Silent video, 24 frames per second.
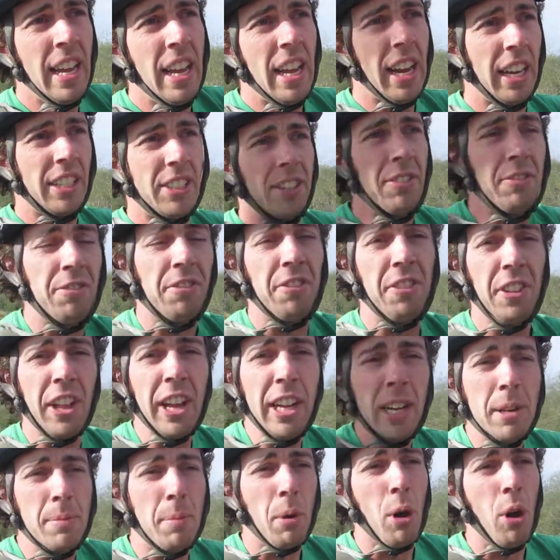It's
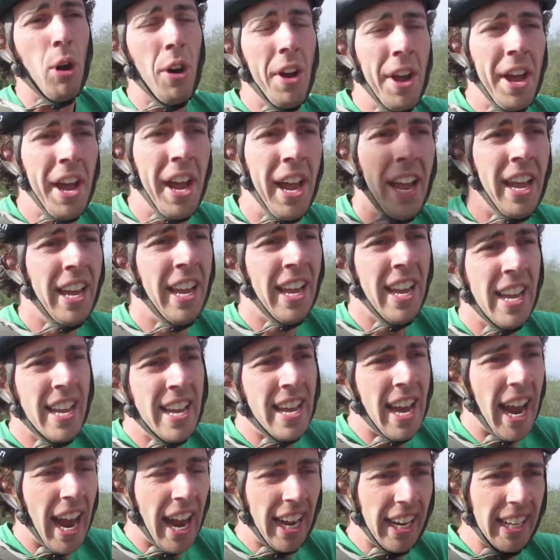inflatable
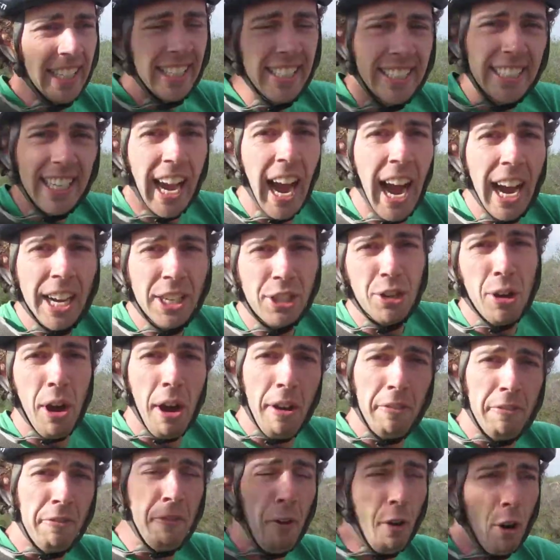and inside you
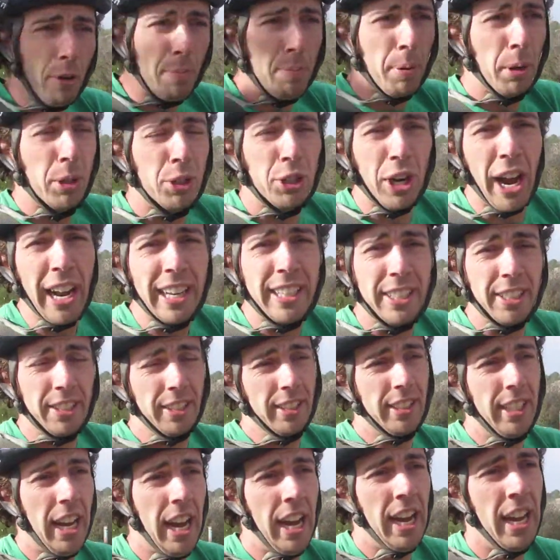have four
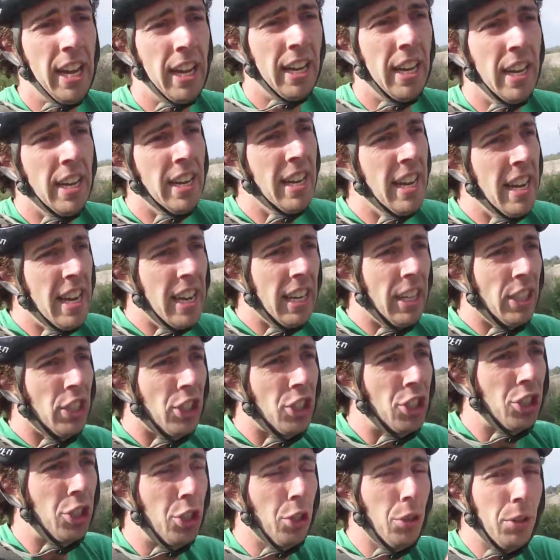projectors
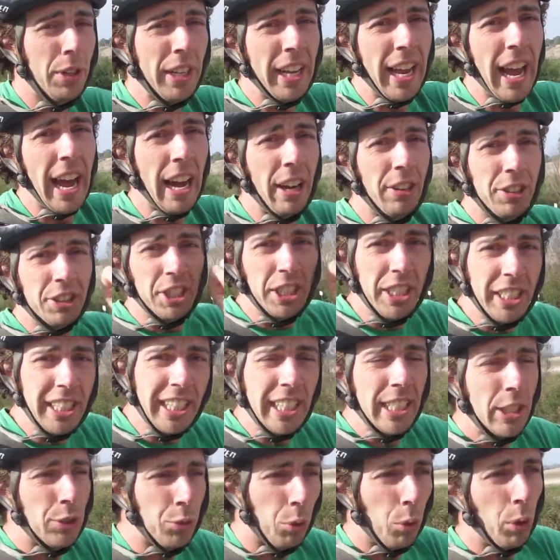shooting out to
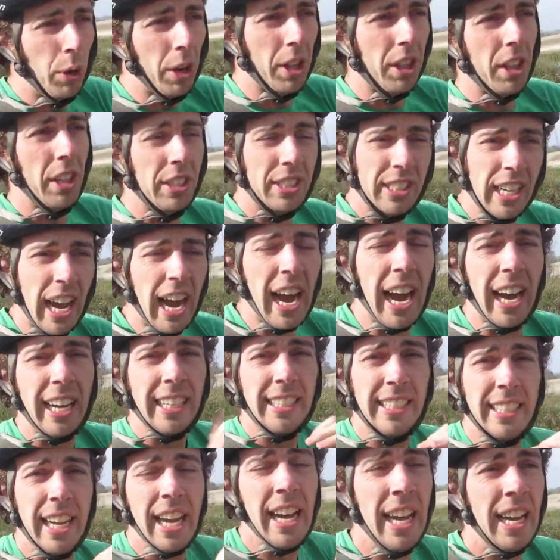each one of the
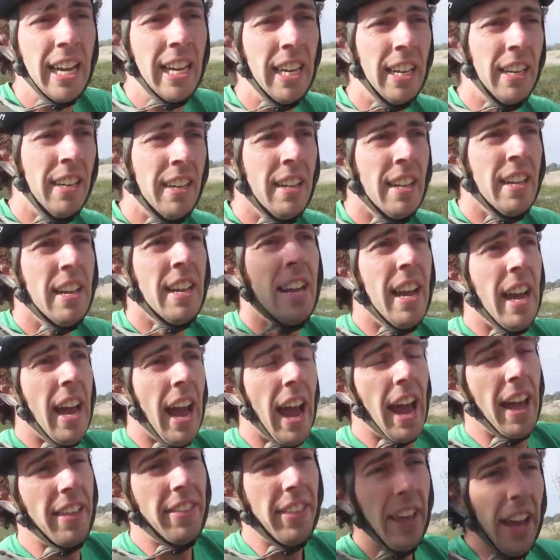sides.
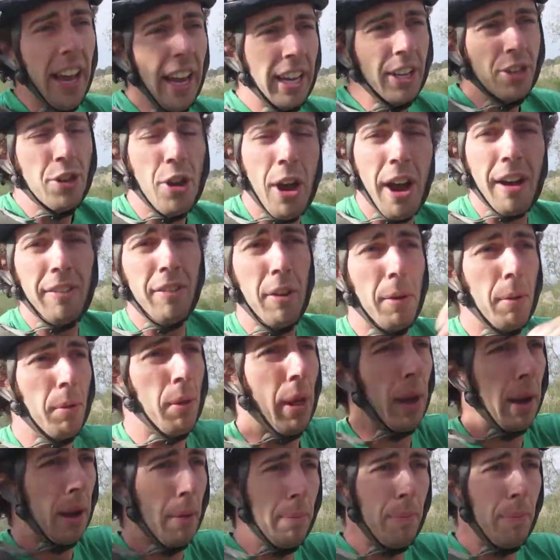And then you have a, like a